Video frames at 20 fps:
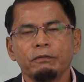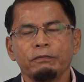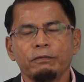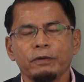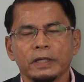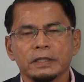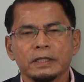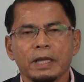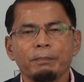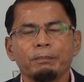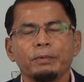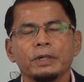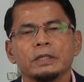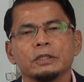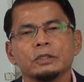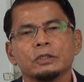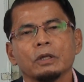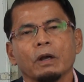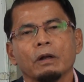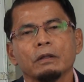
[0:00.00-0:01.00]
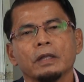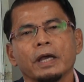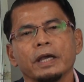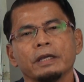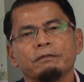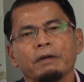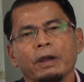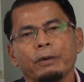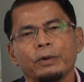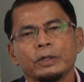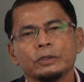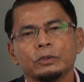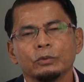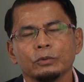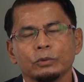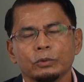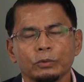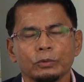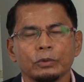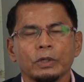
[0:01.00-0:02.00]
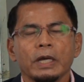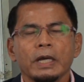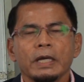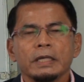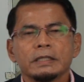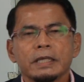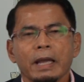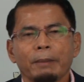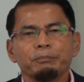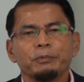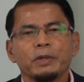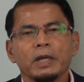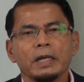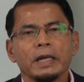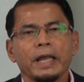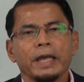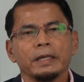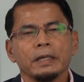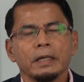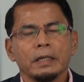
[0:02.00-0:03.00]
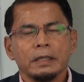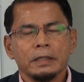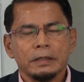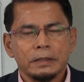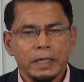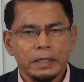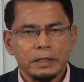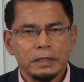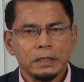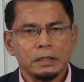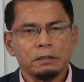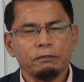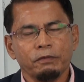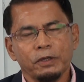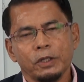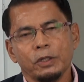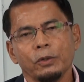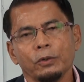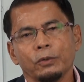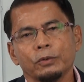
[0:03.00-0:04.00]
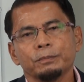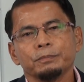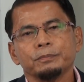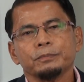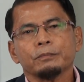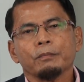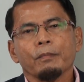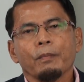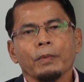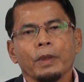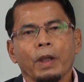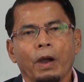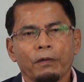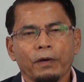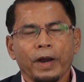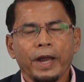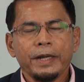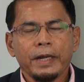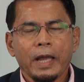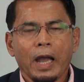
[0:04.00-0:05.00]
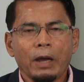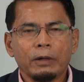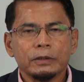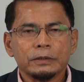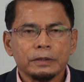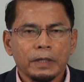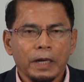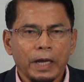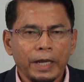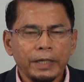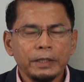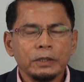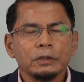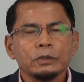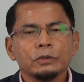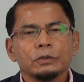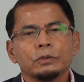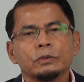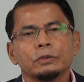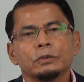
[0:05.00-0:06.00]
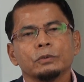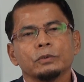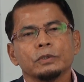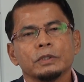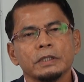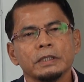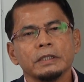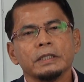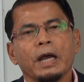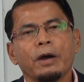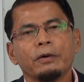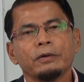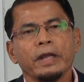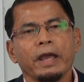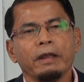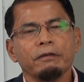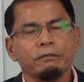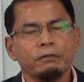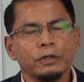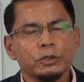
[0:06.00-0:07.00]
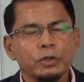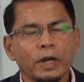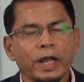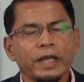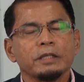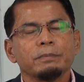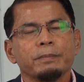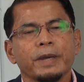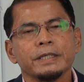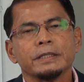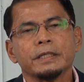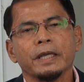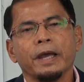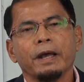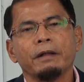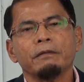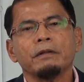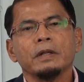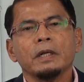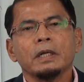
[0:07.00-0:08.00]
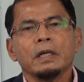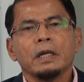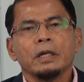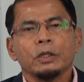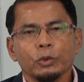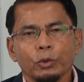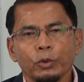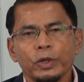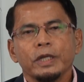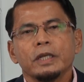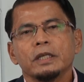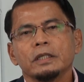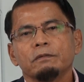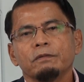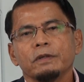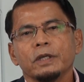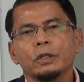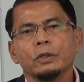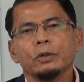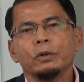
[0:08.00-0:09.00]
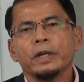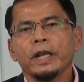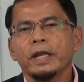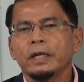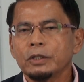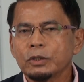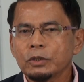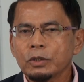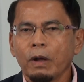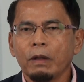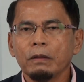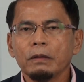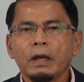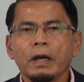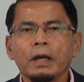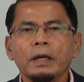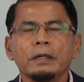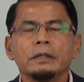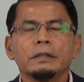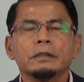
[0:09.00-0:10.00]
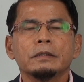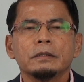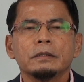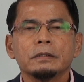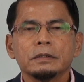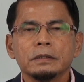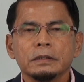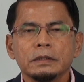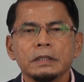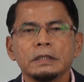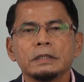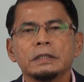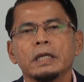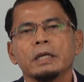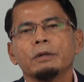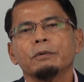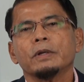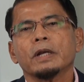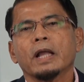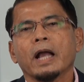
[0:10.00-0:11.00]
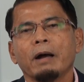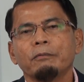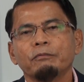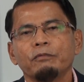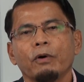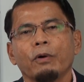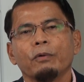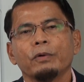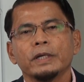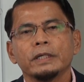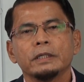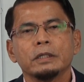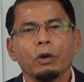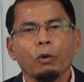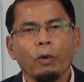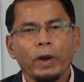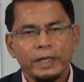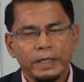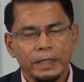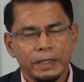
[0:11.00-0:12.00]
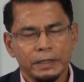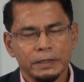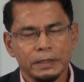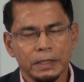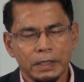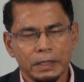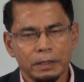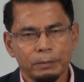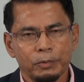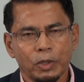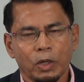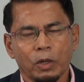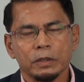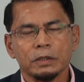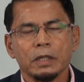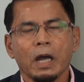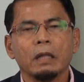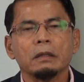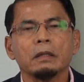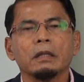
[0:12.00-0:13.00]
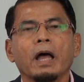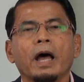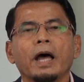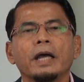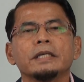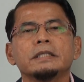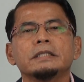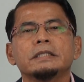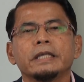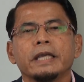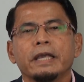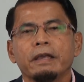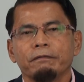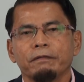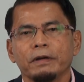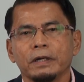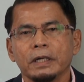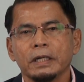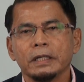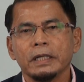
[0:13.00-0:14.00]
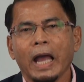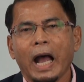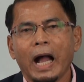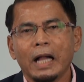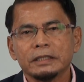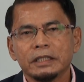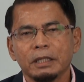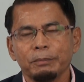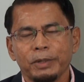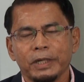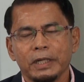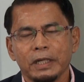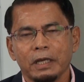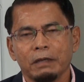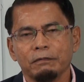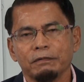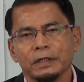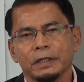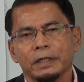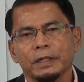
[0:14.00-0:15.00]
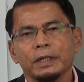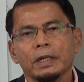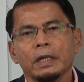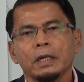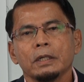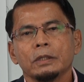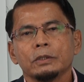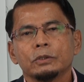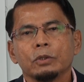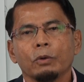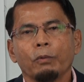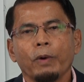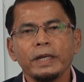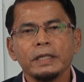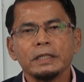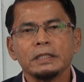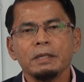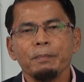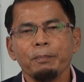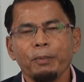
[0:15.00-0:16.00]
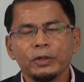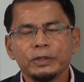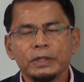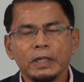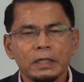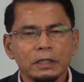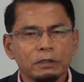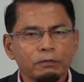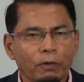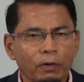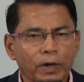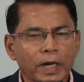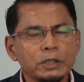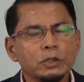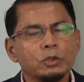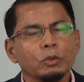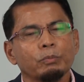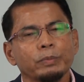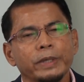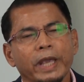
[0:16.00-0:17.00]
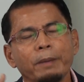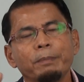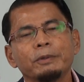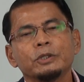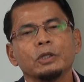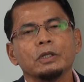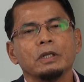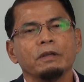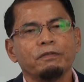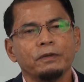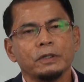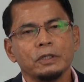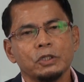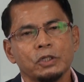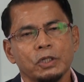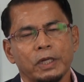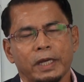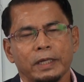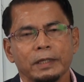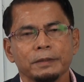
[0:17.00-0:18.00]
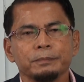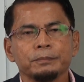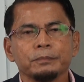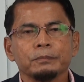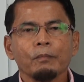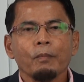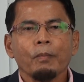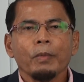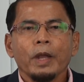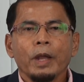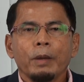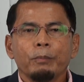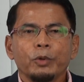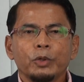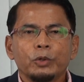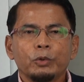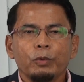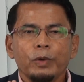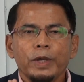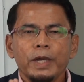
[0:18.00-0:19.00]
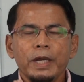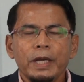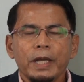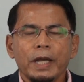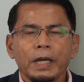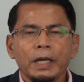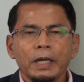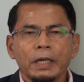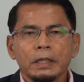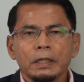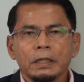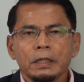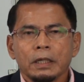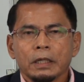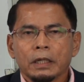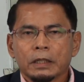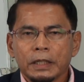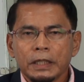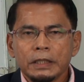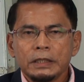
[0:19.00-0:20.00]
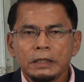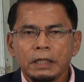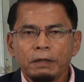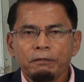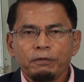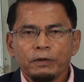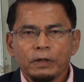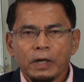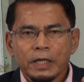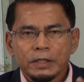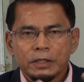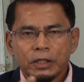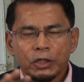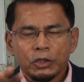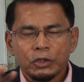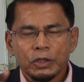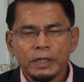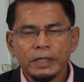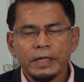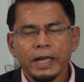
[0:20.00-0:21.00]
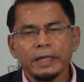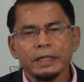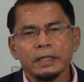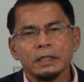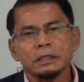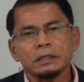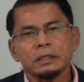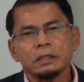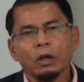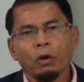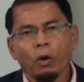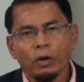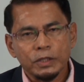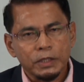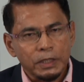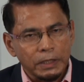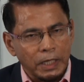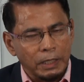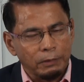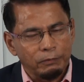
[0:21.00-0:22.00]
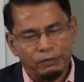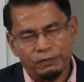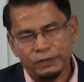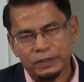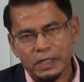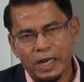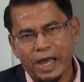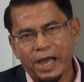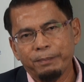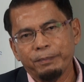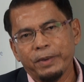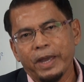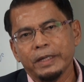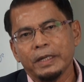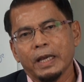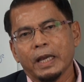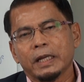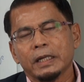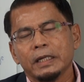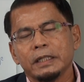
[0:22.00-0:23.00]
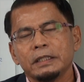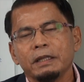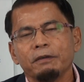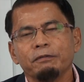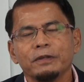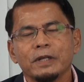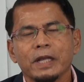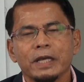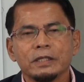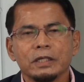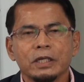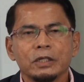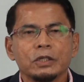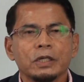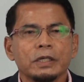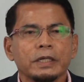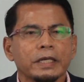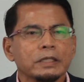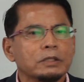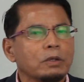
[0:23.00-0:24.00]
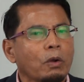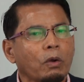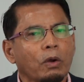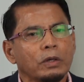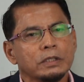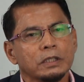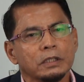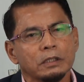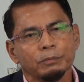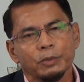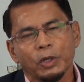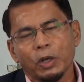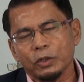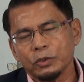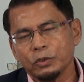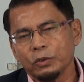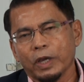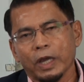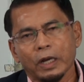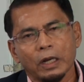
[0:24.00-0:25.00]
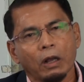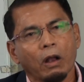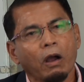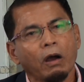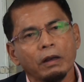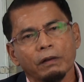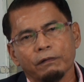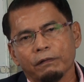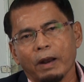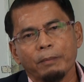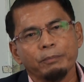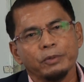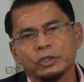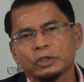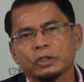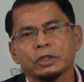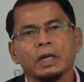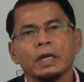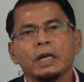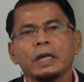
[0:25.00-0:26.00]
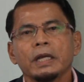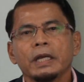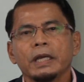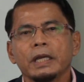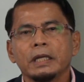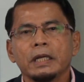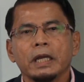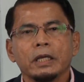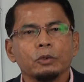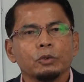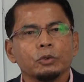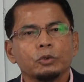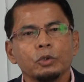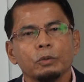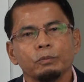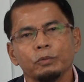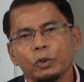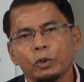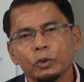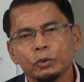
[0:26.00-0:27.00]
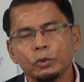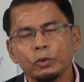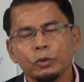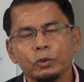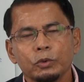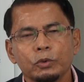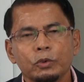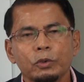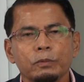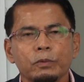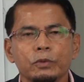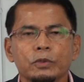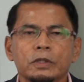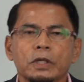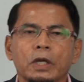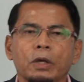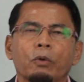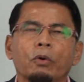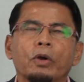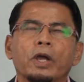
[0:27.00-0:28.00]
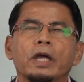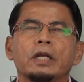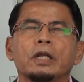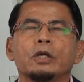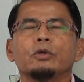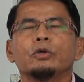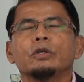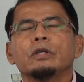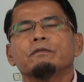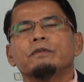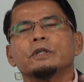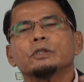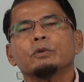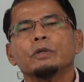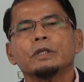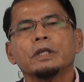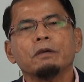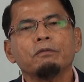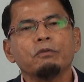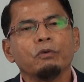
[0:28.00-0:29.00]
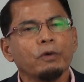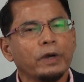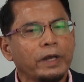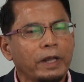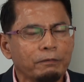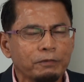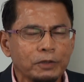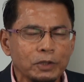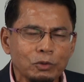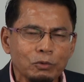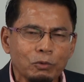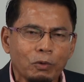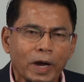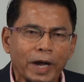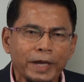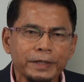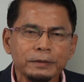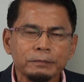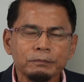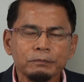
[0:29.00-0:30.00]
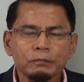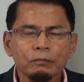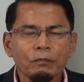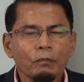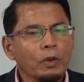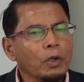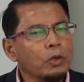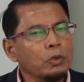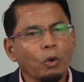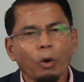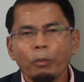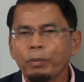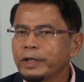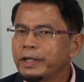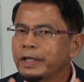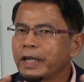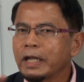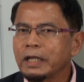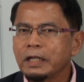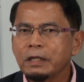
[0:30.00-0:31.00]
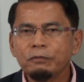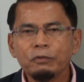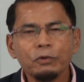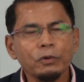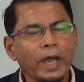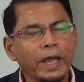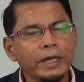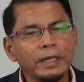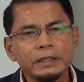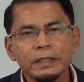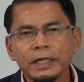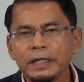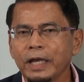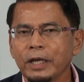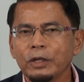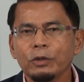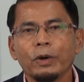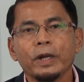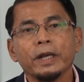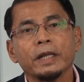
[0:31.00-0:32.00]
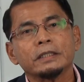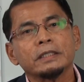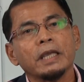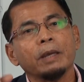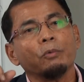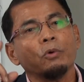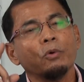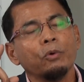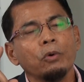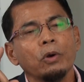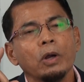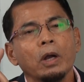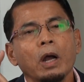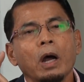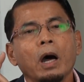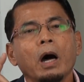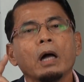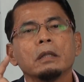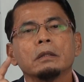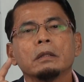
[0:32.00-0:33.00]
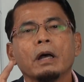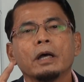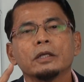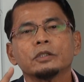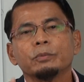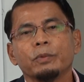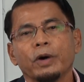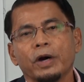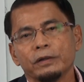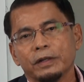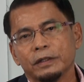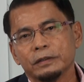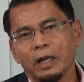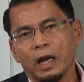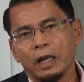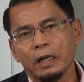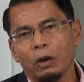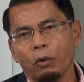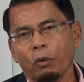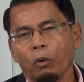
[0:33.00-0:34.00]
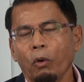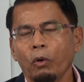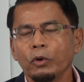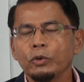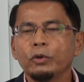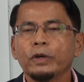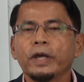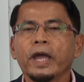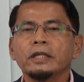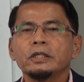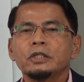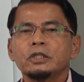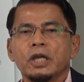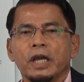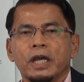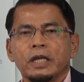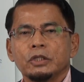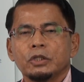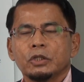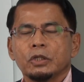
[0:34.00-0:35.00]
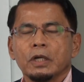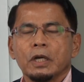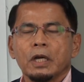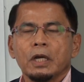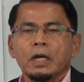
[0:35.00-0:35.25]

For example, inshallah, if I want to do something like, say, this video, all right, I'll try to sit down and visualize myself doing this video, and then inshallah, this thing will come forward quite easily, because Allah is the giver, the ultimate giver. So what is important is for us to be able to differentiate between the creative visualization that is consonant with Islam and the creative visualization that is not consonant, because you get a lot of rubbish in the YouTube. You go to YouTube, you say, okay, the universe will give you whatever you want. Nobody can give you anything that you want except who? Allah subhanahu wa ta'ala. Or you can change